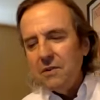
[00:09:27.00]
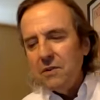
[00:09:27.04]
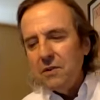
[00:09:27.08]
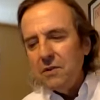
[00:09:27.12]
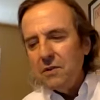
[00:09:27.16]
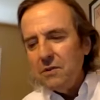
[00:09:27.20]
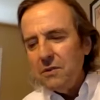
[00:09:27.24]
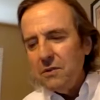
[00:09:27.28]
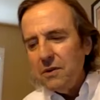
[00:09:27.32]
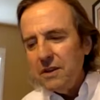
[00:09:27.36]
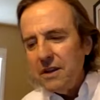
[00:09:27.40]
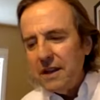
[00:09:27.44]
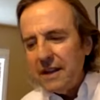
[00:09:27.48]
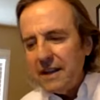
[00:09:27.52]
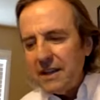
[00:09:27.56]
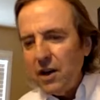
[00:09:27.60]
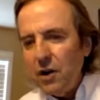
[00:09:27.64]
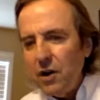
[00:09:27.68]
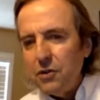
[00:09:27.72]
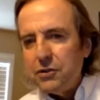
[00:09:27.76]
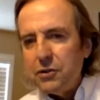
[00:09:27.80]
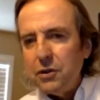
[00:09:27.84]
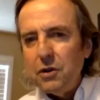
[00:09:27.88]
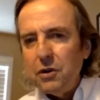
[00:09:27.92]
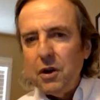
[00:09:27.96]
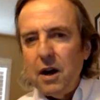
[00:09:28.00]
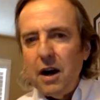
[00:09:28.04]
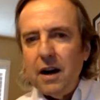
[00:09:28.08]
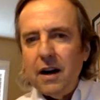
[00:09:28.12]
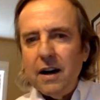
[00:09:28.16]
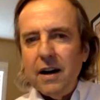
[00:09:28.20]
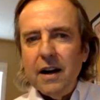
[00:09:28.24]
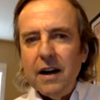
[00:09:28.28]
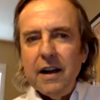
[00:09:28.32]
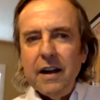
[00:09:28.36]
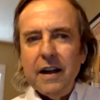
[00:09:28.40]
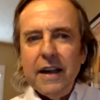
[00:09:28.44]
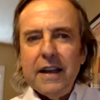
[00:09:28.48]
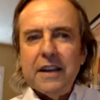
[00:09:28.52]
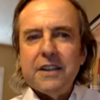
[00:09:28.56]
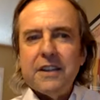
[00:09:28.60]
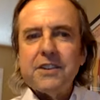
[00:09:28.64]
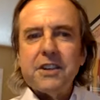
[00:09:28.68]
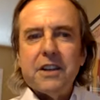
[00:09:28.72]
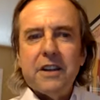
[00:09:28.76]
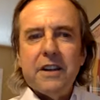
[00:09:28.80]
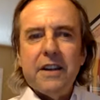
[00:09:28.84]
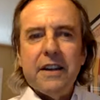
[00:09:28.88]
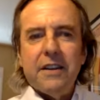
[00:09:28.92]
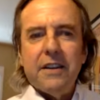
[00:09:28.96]
When I go through
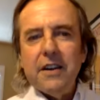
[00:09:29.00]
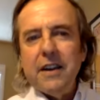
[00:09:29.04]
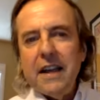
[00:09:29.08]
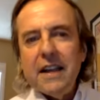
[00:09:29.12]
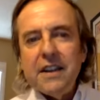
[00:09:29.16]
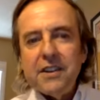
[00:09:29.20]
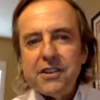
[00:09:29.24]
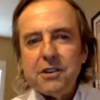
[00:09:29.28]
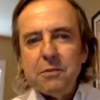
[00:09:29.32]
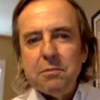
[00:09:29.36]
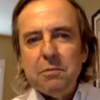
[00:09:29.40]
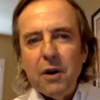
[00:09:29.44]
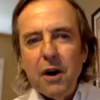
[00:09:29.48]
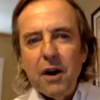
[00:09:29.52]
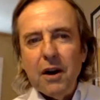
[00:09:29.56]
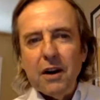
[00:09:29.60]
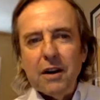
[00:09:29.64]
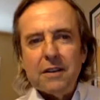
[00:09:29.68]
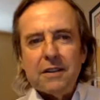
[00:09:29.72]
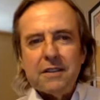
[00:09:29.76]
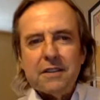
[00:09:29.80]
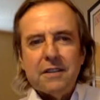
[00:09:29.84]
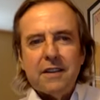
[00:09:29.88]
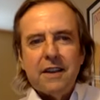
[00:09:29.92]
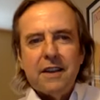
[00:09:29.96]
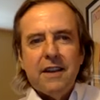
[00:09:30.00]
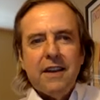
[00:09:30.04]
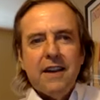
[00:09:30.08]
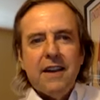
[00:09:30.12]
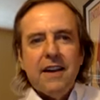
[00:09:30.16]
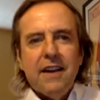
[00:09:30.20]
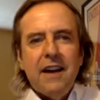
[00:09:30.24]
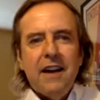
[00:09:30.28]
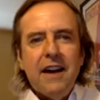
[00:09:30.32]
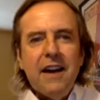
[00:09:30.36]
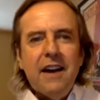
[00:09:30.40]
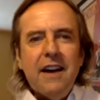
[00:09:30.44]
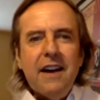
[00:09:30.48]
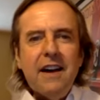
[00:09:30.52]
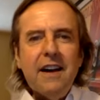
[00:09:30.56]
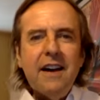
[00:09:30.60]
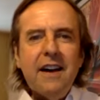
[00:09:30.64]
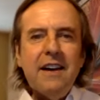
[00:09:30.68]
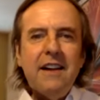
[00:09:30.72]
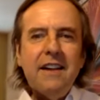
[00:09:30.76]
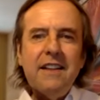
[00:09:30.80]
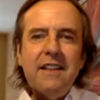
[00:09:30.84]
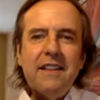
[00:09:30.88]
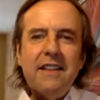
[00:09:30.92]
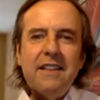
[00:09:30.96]
engine parts,
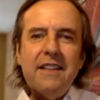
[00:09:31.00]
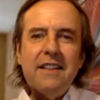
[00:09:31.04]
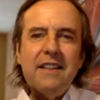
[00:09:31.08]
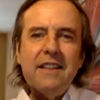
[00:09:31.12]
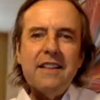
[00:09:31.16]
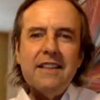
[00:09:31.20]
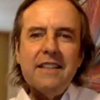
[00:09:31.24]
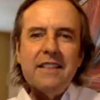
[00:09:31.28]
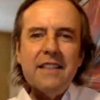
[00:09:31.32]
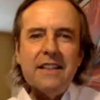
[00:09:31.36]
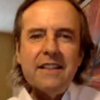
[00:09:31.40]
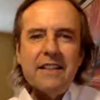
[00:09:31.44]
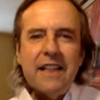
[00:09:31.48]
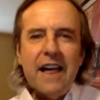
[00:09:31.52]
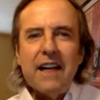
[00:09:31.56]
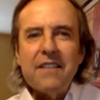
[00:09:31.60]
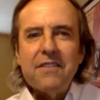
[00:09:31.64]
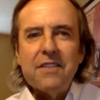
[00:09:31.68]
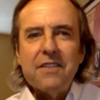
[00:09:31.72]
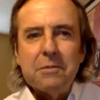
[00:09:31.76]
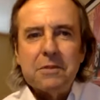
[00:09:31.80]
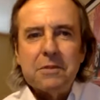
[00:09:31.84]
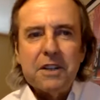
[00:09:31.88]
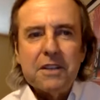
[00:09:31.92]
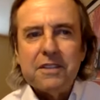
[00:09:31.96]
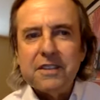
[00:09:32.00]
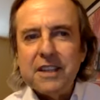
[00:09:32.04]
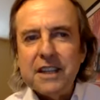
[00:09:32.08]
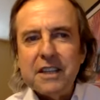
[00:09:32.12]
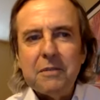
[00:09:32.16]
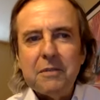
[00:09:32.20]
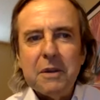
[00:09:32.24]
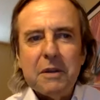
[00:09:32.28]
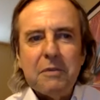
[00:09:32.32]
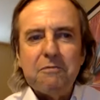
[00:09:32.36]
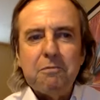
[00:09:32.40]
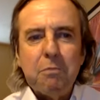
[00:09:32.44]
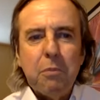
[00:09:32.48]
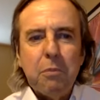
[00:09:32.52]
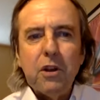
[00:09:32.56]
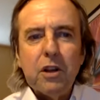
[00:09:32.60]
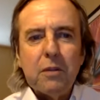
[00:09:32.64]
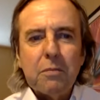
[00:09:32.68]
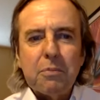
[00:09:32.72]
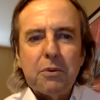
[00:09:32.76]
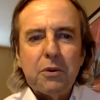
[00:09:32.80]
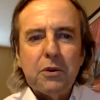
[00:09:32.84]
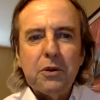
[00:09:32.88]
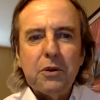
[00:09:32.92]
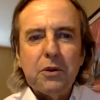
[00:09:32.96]
a lot of them just seem to be
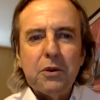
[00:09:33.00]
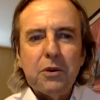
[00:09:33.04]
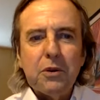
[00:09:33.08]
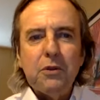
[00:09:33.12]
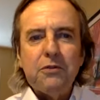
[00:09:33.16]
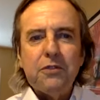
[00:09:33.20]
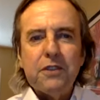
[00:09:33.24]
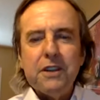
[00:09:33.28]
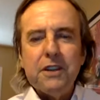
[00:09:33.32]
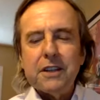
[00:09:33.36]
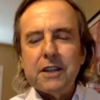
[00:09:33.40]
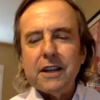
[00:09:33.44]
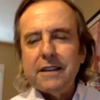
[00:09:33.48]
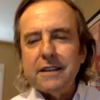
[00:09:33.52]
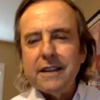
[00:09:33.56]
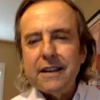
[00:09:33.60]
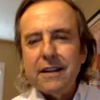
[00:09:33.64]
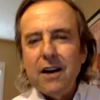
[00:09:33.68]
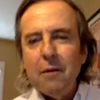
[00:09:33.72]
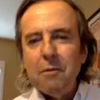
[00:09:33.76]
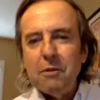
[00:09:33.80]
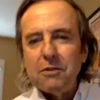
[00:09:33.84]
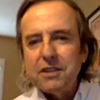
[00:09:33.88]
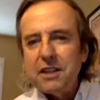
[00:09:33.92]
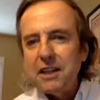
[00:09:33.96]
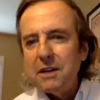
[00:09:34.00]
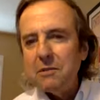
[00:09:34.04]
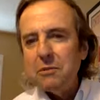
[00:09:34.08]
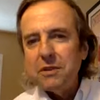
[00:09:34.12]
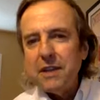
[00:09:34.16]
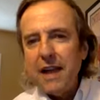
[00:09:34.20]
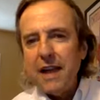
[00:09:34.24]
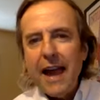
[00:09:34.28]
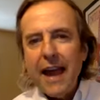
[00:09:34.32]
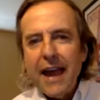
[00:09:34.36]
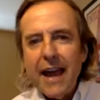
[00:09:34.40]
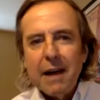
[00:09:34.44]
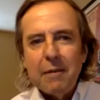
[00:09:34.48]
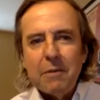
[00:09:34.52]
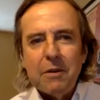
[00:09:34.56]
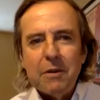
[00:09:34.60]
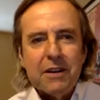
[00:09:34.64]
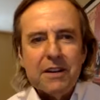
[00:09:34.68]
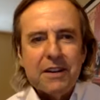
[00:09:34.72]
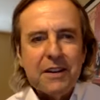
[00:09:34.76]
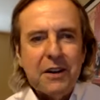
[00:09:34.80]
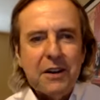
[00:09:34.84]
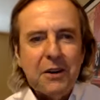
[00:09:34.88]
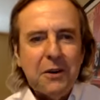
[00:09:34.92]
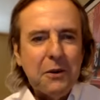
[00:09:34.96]
bulletproof, and you can almost hit them with a hammer,
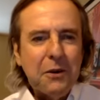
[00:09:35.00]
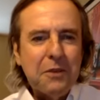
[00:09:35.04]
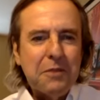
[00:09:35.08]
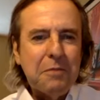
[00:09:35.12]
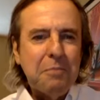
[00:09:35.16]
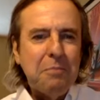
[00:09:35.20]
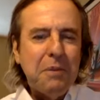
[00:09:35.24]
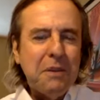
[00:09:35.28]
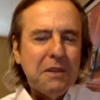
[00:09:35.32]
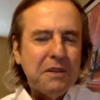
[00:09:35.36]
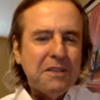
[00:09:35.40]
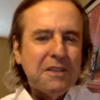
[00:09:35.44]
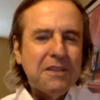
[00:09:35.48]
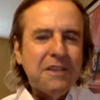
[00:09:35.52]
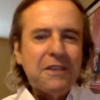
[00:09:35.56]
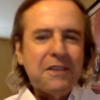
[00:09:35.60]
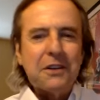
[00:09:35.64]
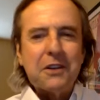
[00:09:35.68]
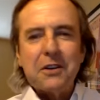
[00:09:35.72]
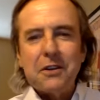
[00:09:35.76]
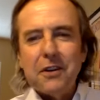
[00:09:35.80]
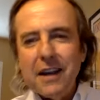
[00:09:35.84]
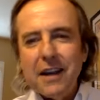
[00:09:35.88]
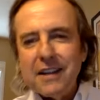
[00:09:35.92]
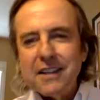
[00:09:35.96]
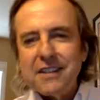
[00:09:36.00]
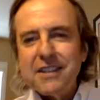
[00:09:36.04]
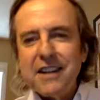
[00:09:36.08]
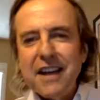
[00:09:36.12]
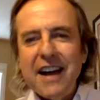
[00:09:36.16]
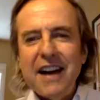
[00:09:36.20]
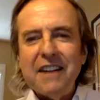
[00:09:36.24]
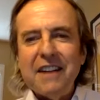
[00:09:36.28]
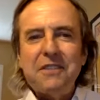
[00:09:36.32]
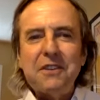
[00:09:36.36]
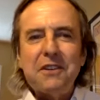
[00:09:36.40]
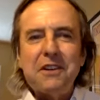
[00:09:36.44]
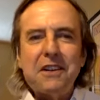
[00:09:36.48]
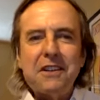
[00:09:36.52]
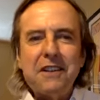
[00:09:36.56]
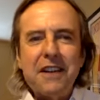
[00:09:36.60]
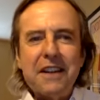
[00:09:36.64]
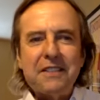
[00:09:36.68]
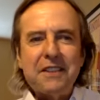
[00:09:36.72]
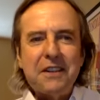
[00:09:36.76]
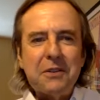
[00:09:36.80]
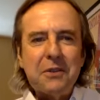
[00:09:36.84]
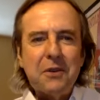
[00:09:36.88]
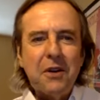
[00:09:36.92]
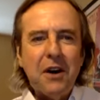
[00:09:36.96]
with piston or crankshaft or
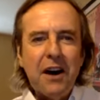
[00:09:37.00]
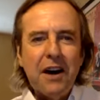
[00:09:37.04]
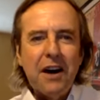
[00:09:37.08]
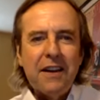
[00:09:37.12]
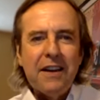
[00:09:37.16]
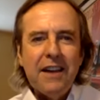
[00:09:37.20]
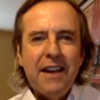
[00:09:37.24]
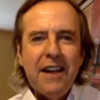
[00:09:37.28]
connecting rod.